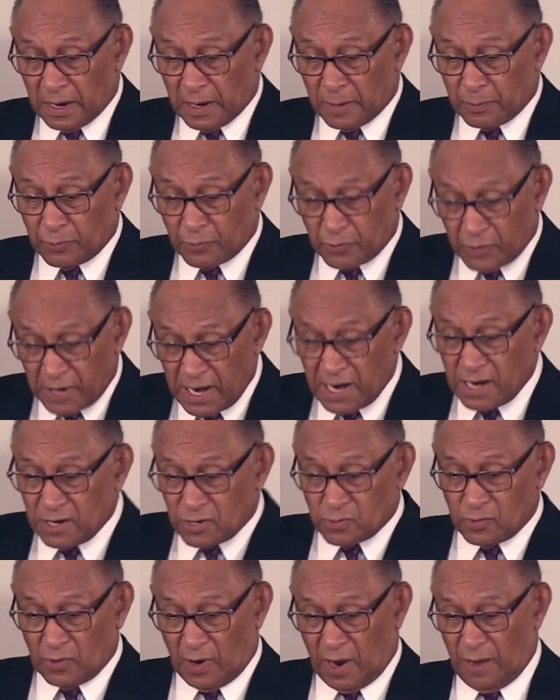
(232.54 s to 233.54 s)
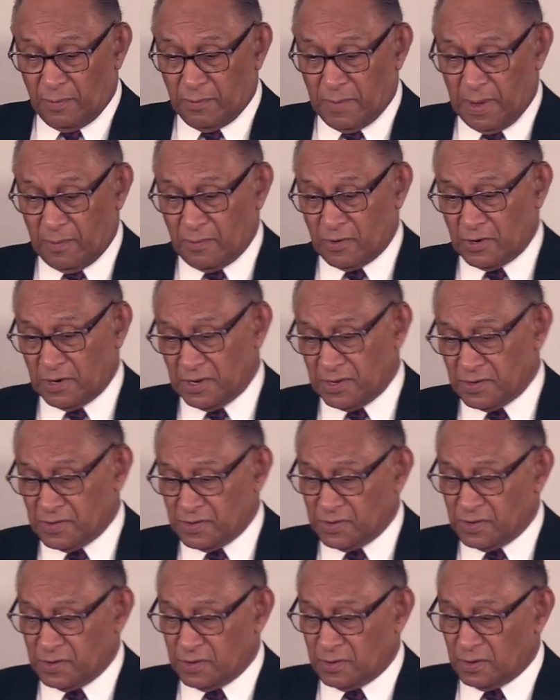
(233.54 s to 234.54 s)
bring to our
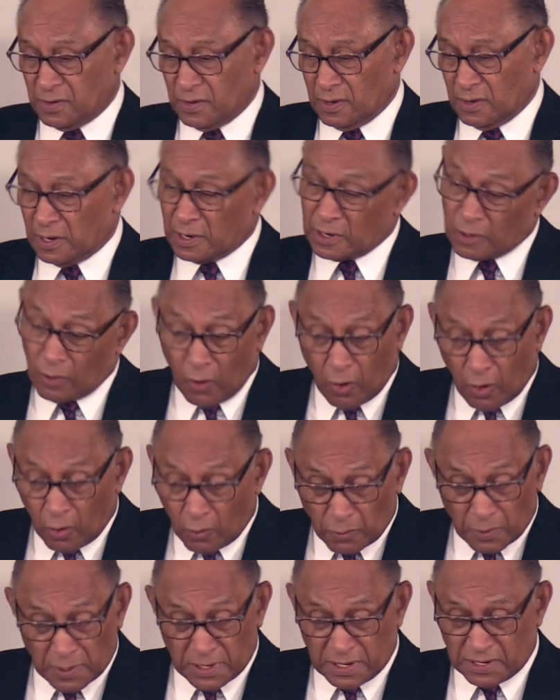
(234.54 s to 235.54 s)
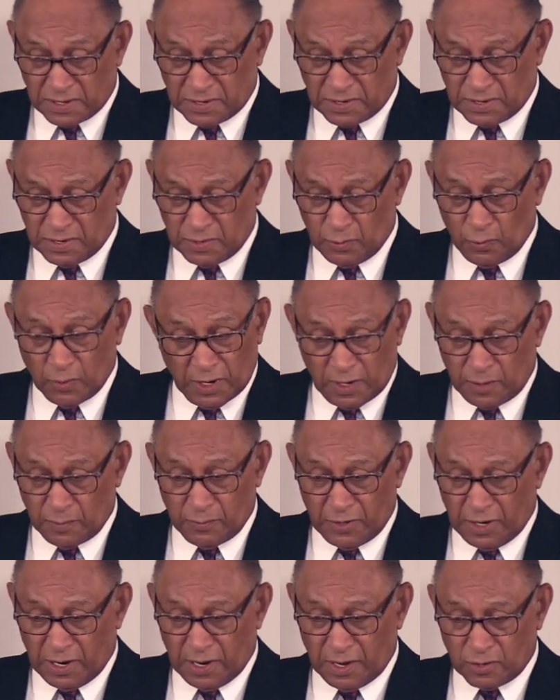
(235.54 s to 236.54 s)
memories, and always will
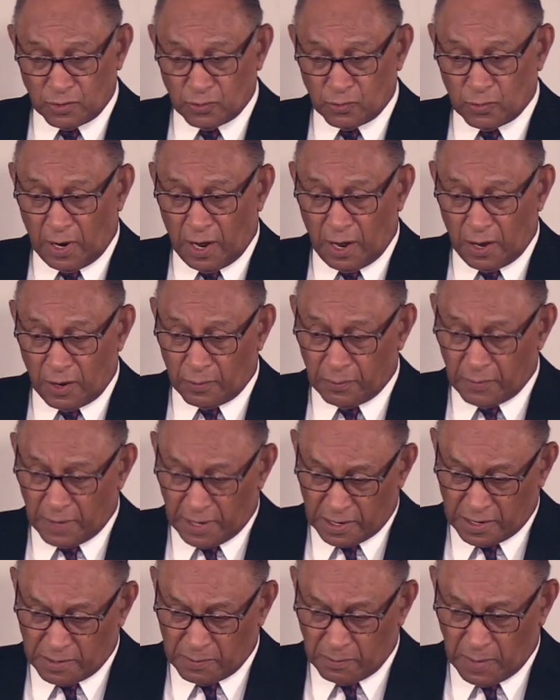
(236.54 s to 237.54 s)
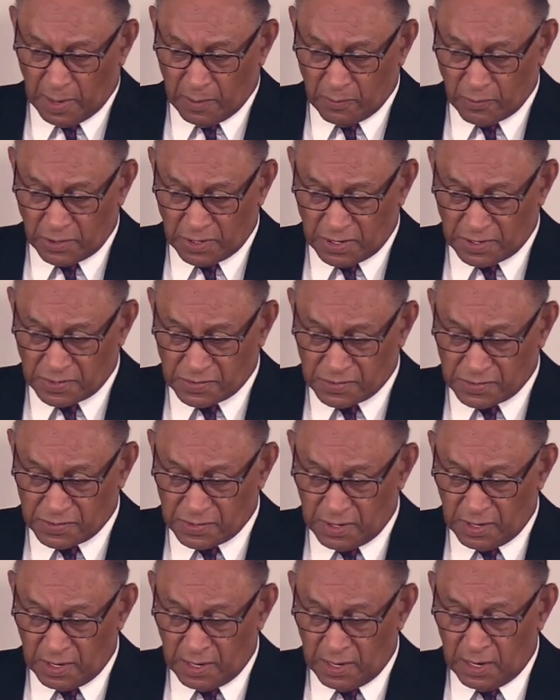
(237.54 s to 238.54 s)
bring to our memories,
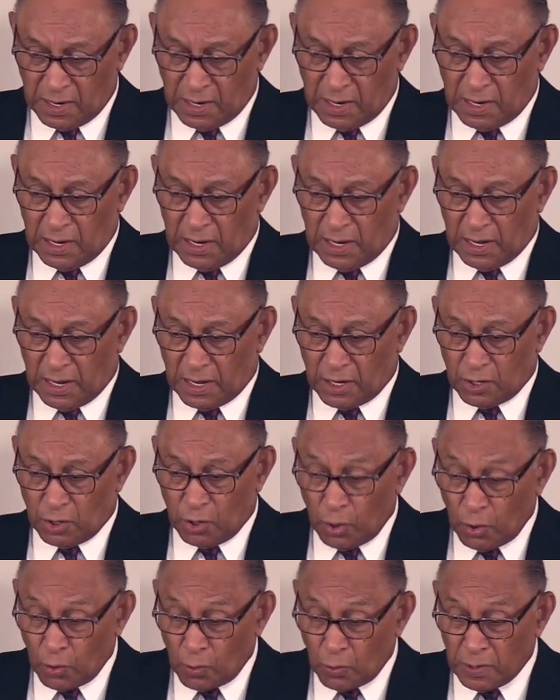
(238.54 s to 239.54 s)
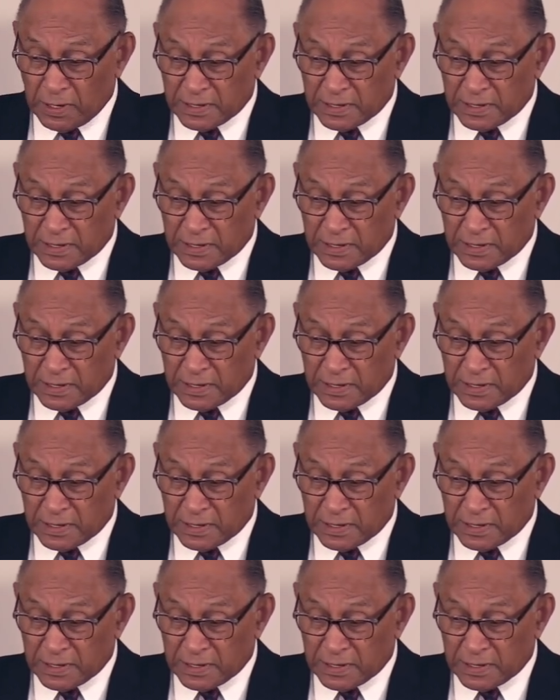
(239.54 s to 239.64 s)
uh, new